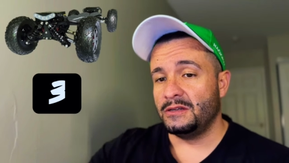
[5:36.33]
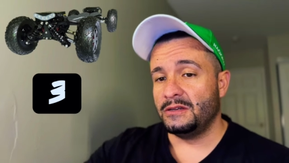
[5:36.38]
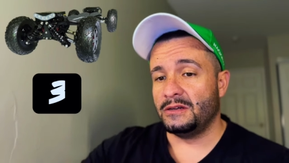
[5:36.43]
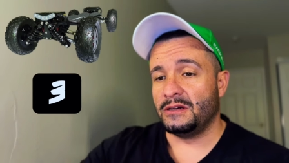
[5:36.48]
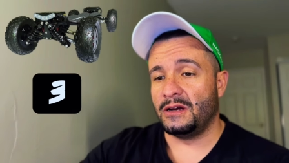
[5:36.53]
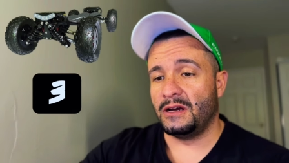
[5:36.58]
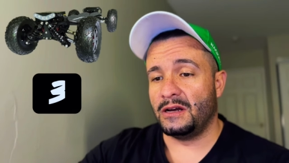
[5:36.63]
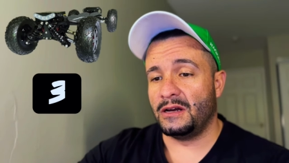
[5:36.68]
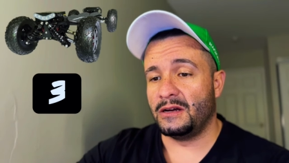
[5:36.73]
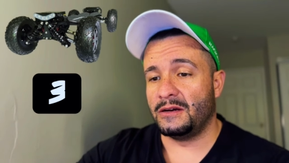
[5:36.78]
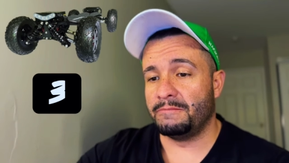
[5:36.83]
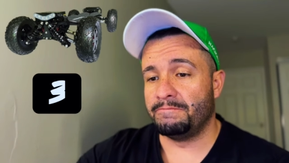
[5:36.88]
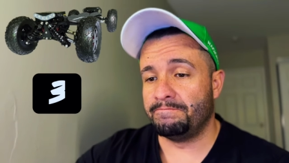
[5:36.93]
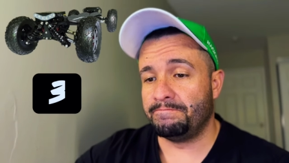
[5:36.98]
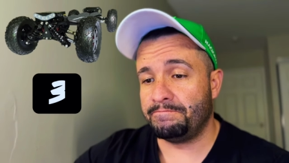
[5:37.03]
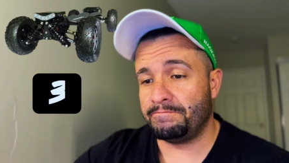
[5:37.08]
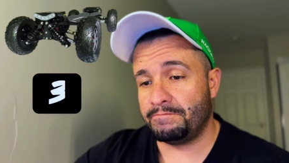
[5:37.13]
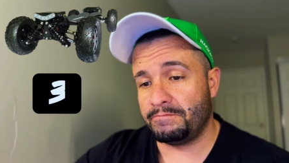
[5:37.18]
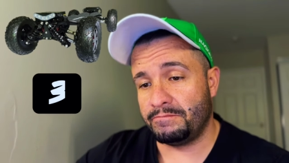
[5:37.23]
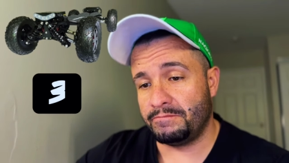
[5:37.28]

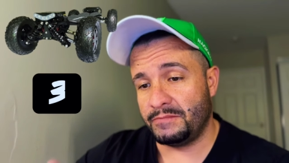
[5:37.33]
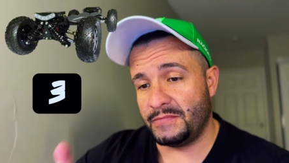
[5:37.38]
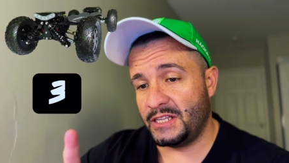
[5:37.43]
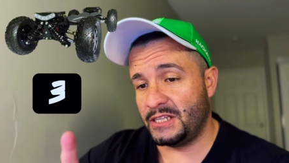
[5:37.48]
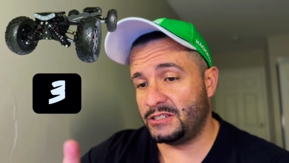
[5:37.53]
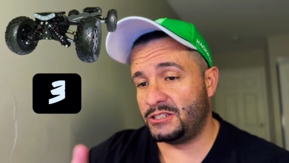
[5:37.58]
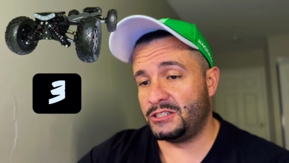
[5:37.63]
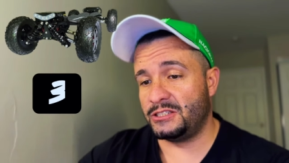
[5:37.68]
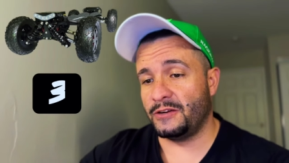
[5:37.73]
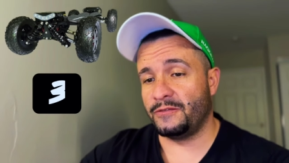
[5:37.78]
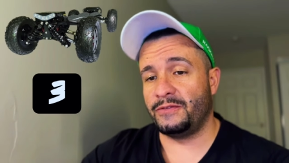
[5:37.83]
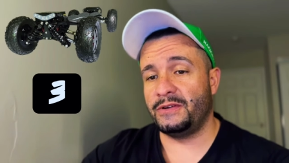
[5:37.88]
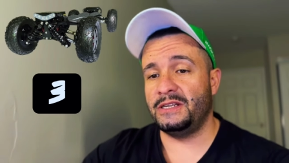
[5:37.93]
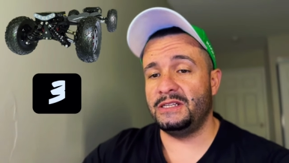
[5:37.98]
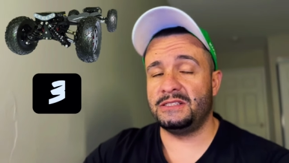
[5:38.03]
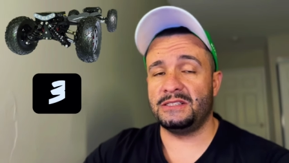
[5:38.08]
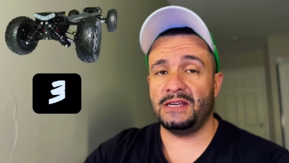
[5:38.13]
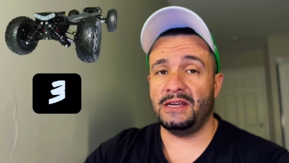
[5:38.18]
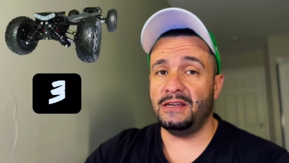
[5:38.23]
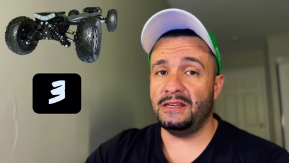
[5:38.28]
Um, get yourself an
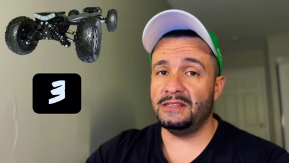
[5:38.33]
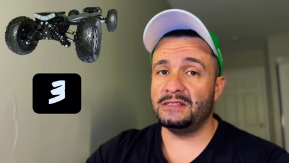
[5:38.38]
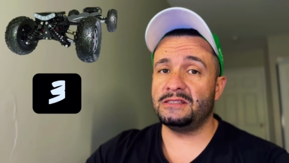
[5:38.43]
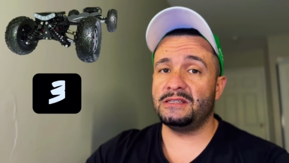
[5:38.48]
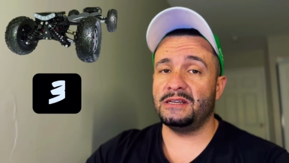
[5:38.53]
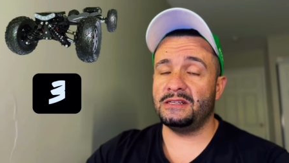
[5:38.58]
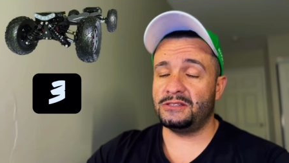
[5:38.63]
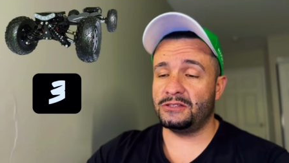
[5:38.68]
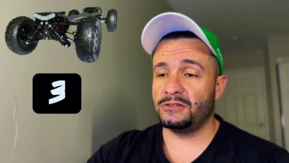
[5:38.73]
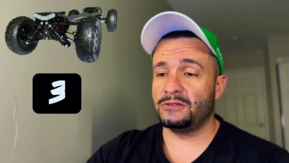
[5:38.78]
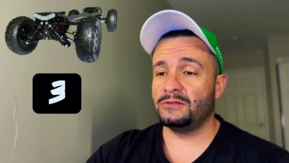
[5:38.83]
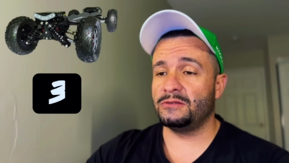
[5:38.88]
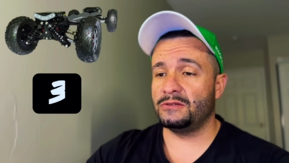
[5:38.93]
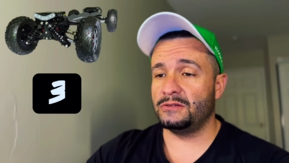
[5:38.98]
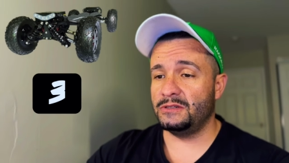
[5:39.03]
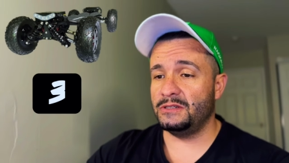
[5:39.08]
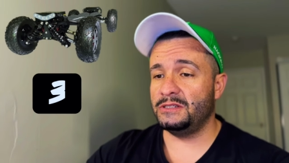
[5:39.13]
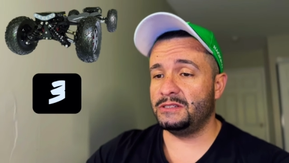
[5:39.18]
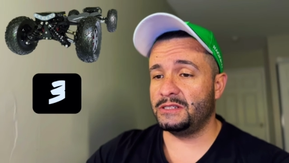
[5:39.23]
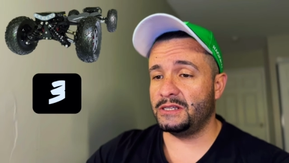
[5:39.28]
e-skate. E-skates are
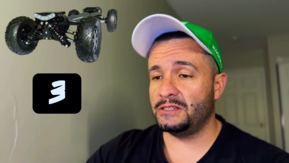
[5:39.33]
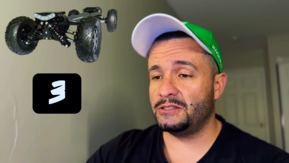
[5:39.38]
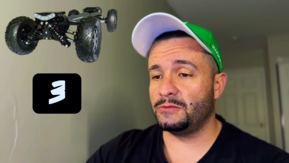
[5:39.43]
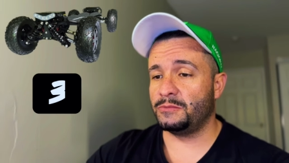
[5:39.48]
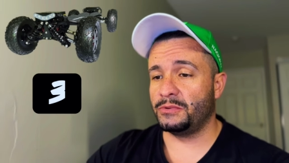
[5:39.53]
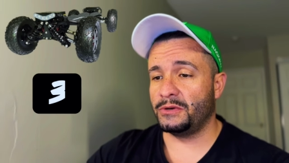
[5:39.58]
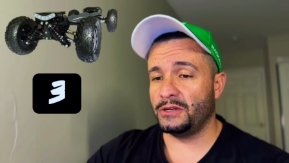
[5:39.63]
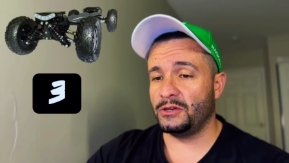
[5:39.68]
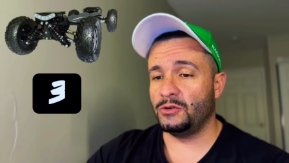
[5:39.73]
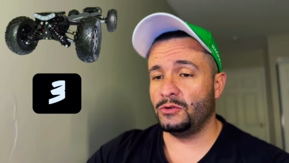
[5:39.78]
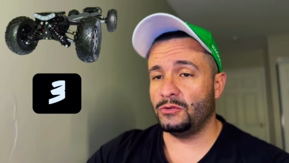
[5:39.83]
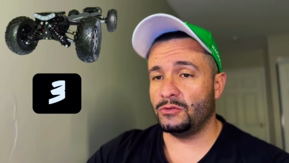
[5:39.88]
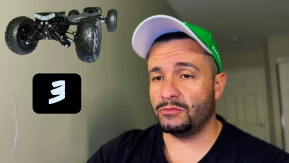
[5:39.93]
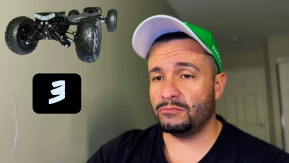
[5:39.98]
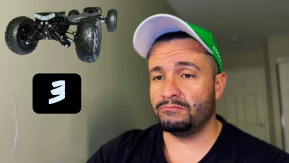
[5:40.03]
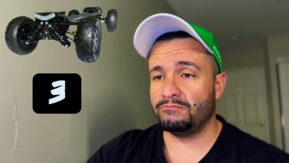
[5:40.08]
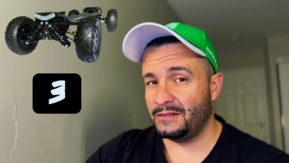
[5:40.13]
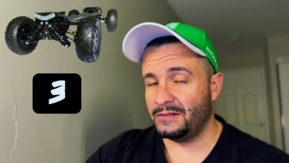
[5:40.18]
e-skates are pretty cool.